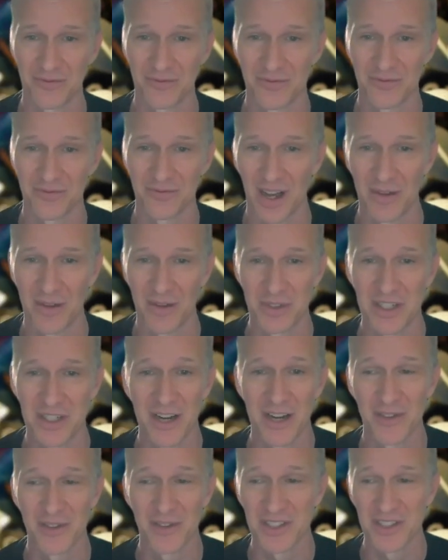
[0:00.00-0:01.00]
I would
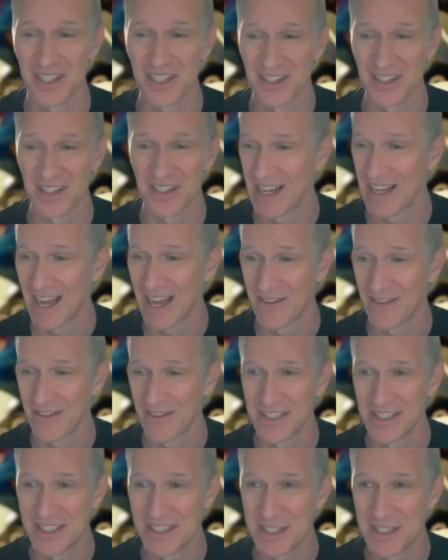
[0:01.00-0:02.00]
never say that I have a
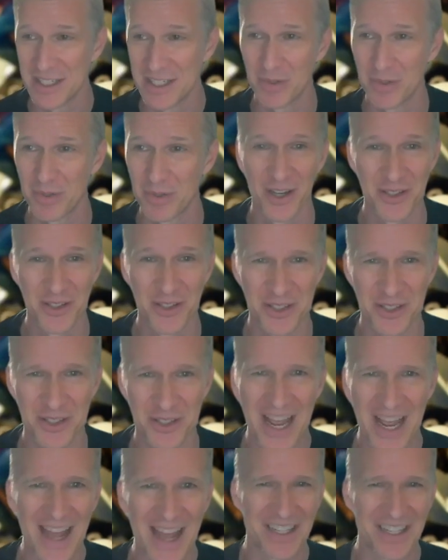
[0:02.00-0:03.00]
deep
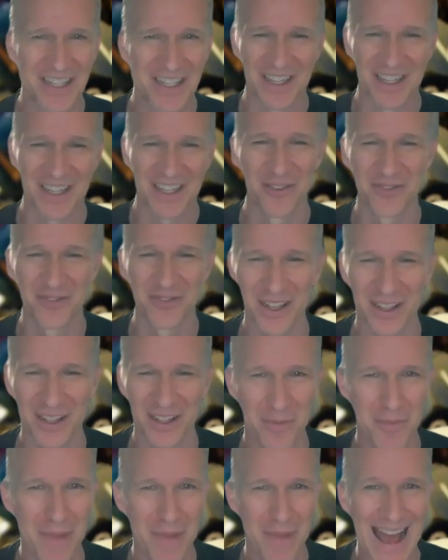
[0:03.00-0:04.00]
understanding of like the
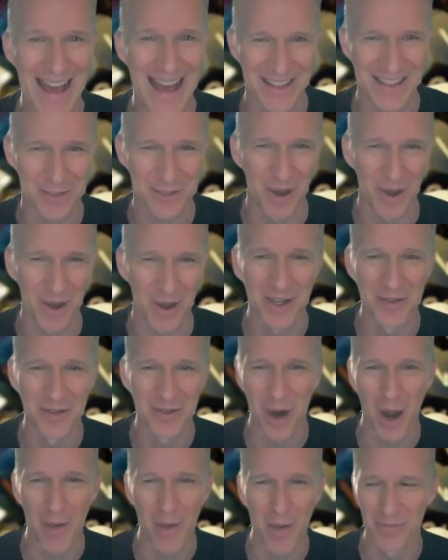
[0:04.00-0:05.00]
maths behind
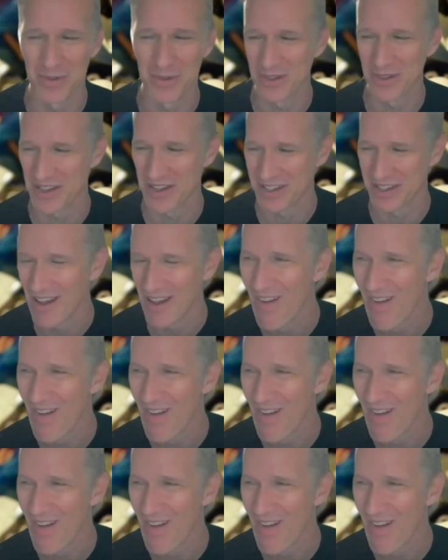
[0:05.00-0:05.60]
probability.